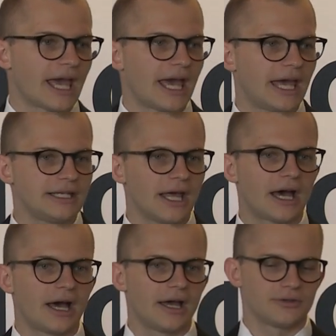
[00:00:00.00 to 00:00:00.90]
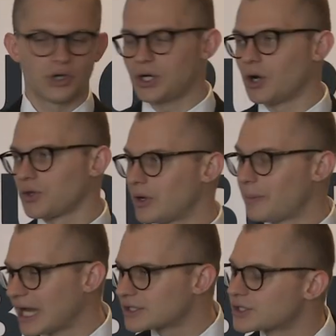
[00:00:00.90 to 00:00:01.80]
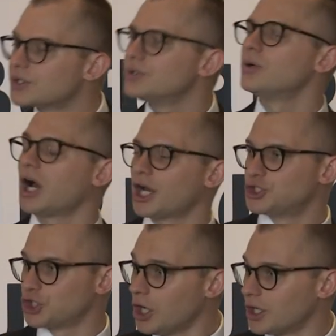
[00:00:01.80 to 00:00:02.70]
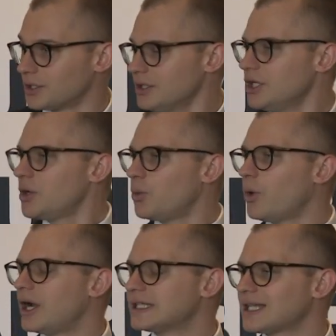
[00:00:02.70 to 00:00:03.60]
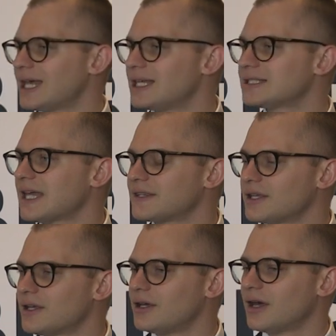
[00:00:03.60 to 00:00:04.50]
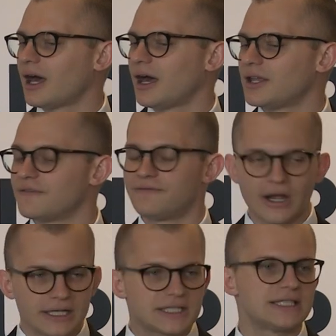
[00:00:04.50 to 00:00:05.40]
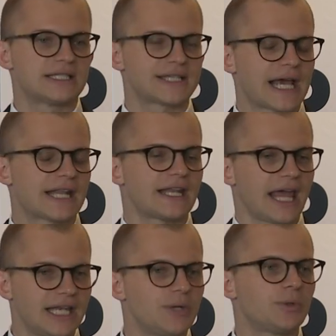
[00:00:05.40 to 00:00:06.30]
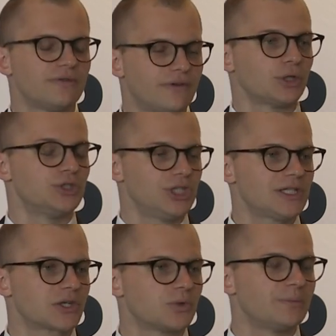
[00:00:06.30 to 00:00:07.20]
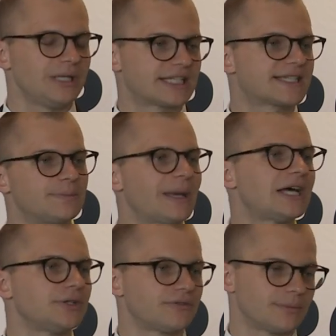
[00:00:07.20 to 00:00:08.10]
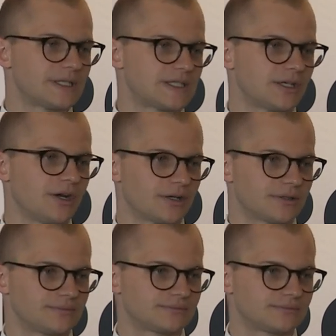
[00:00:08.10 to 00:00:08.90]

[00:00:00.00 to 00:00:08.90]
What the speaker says: And going all the way back to John, where it says that the Pharisees decided that anyone who followed Jesus would be expelled from the synagogue.